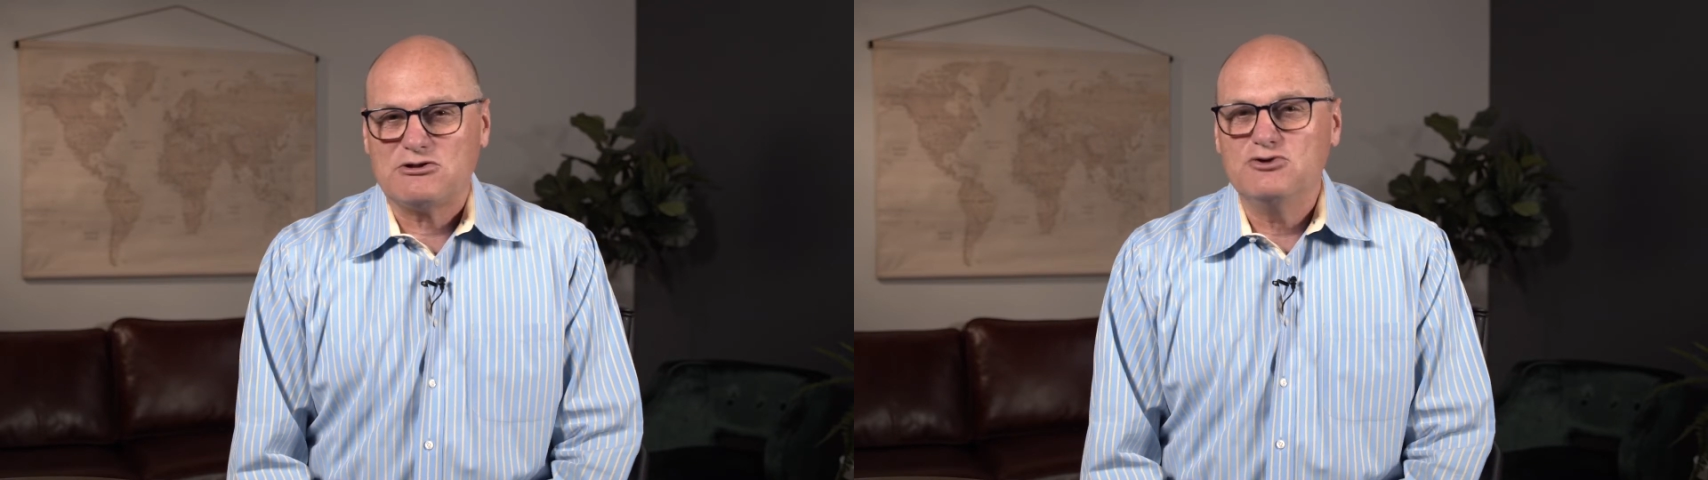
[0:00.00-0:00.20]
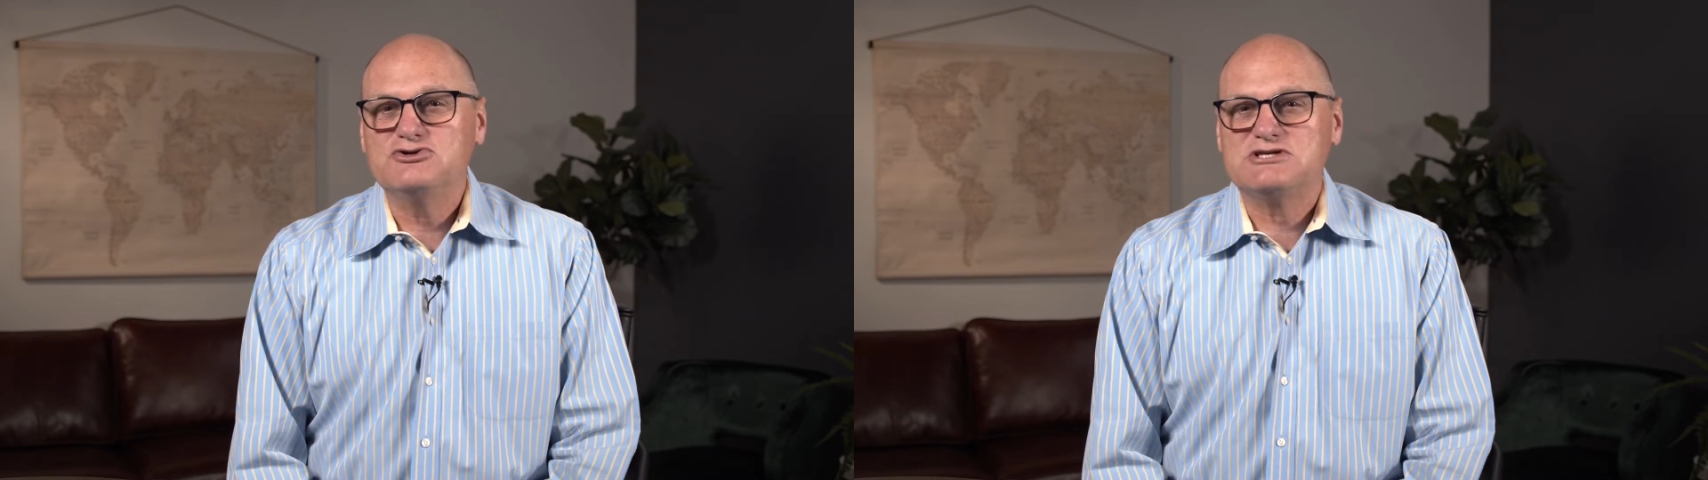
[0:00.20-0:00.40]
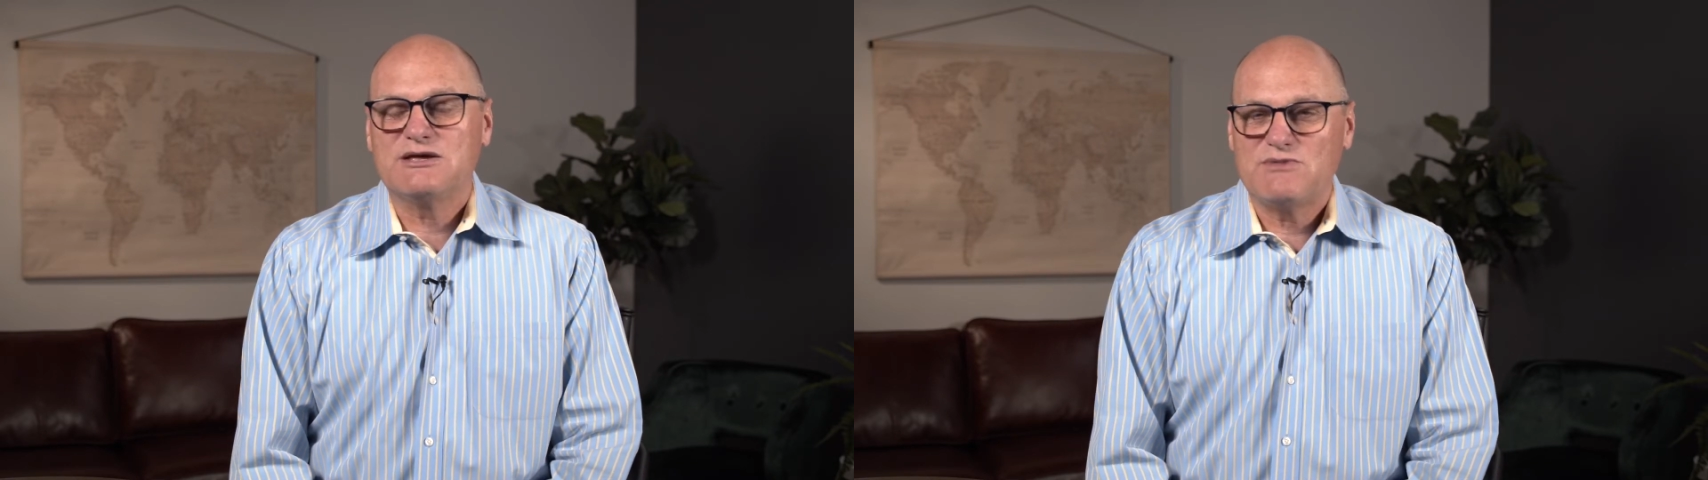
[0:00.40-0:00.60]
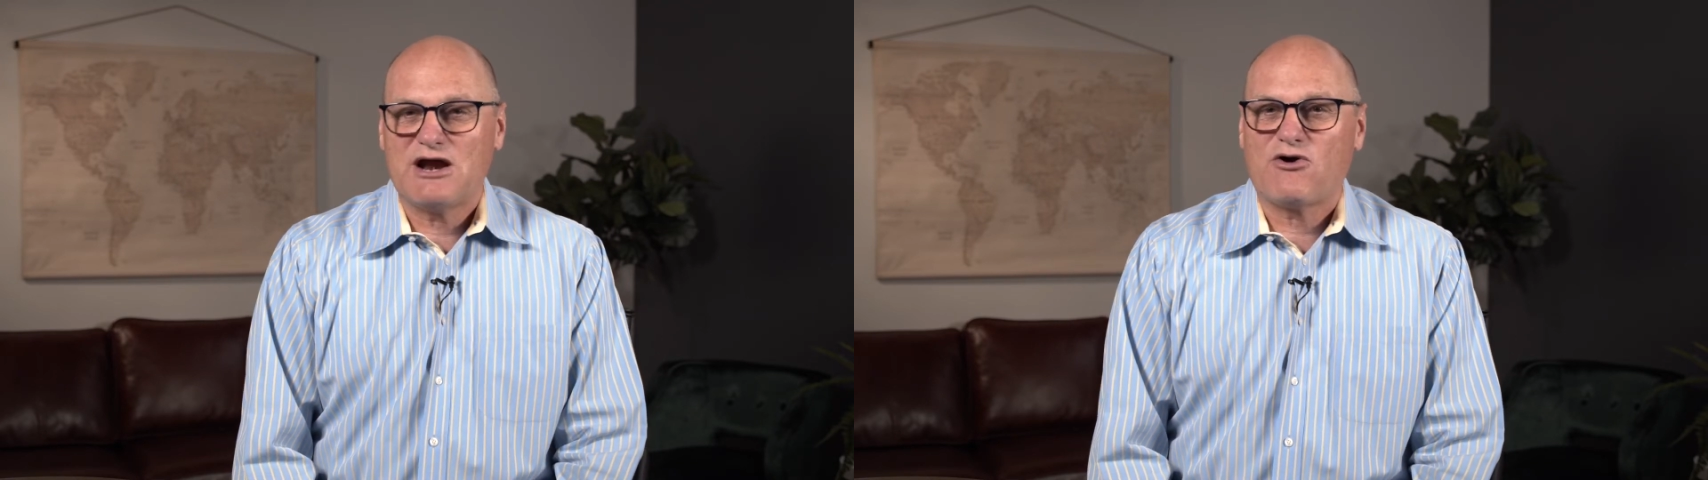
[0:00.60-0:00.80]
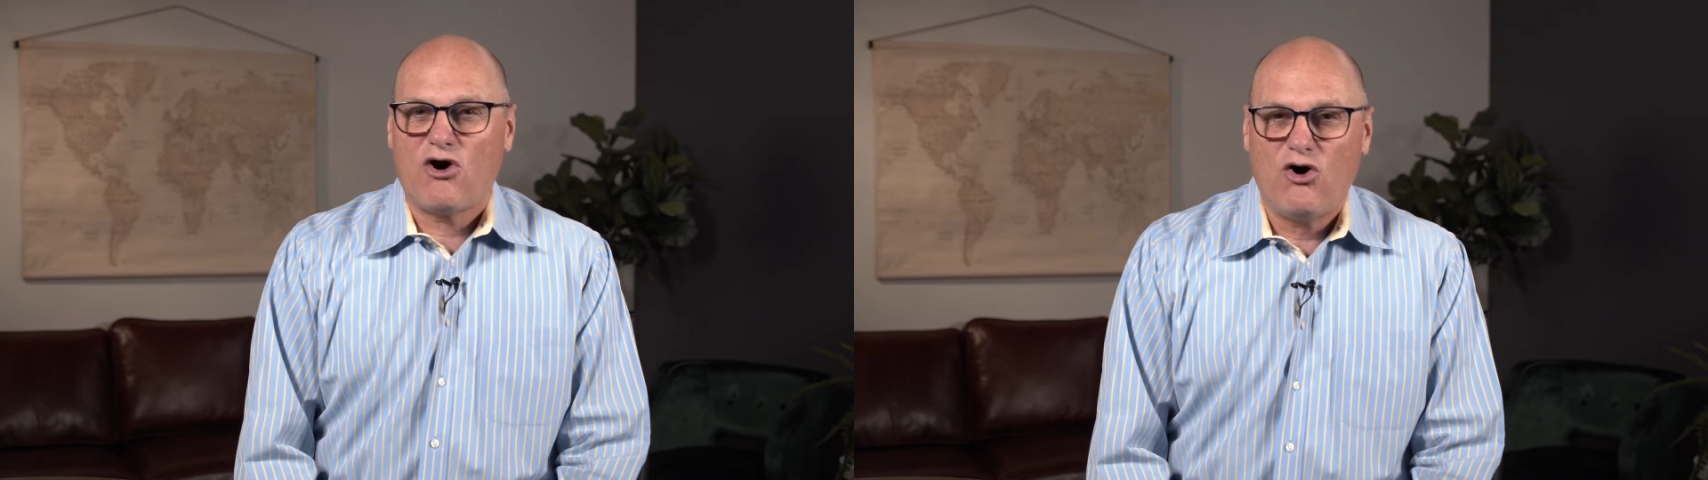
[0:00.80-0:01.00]
losing
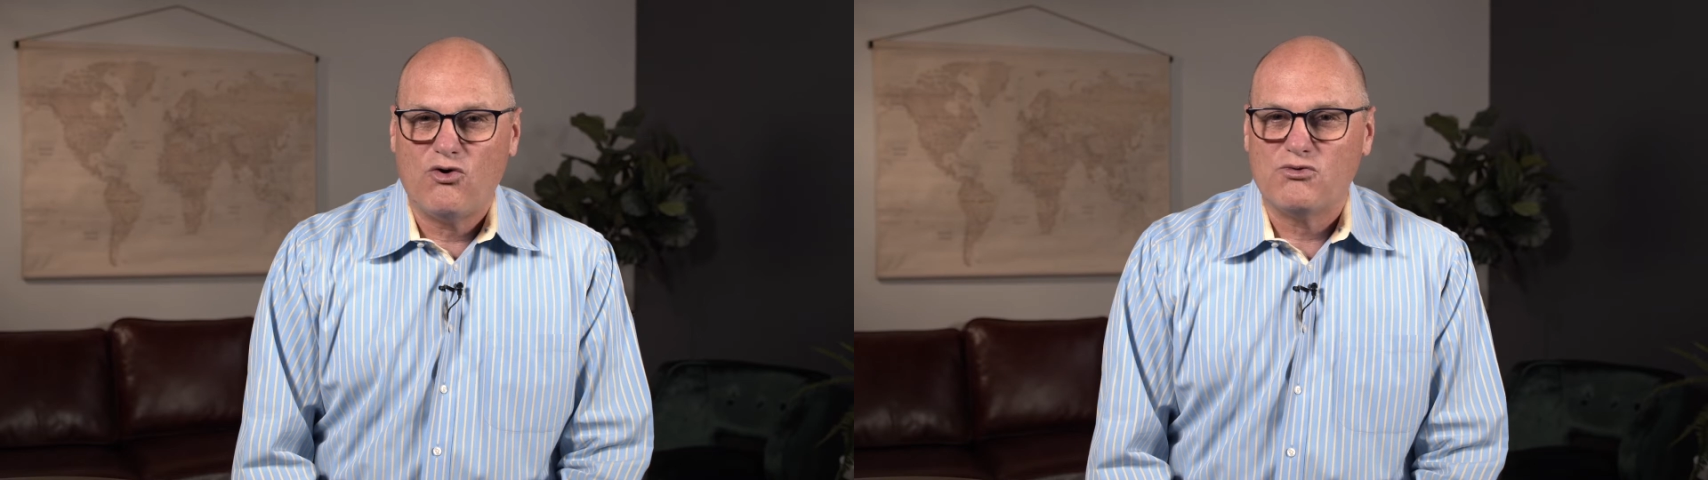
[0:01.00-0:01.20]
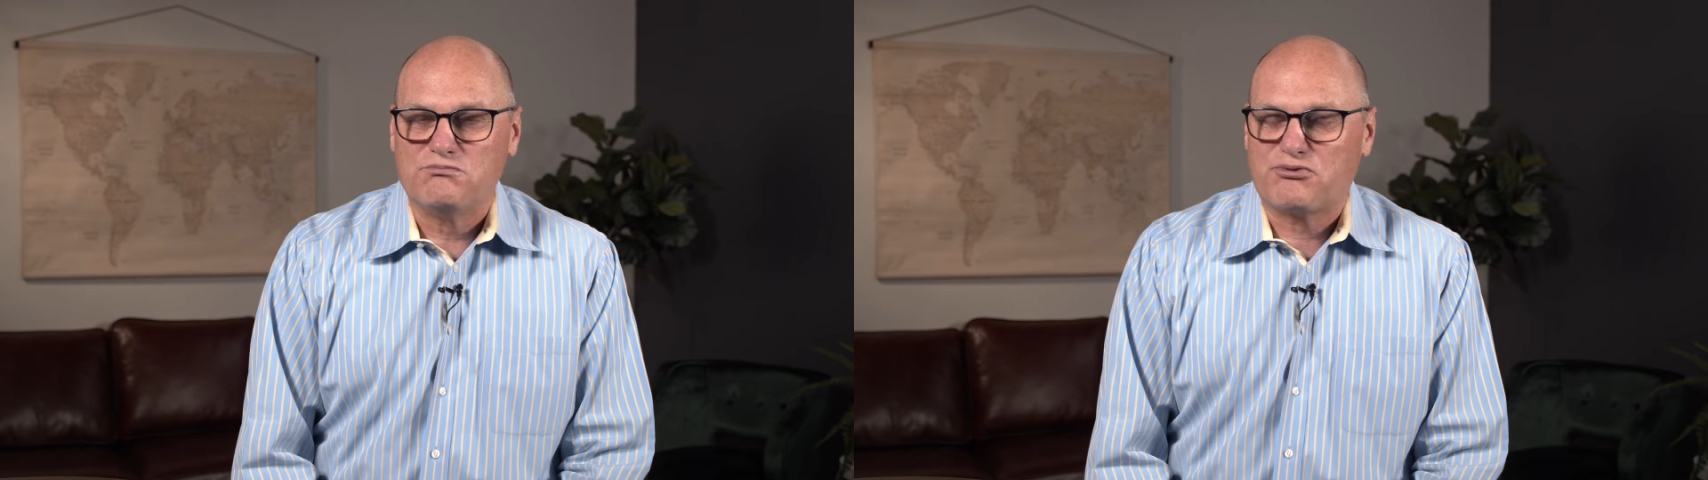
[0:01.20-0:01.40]
their own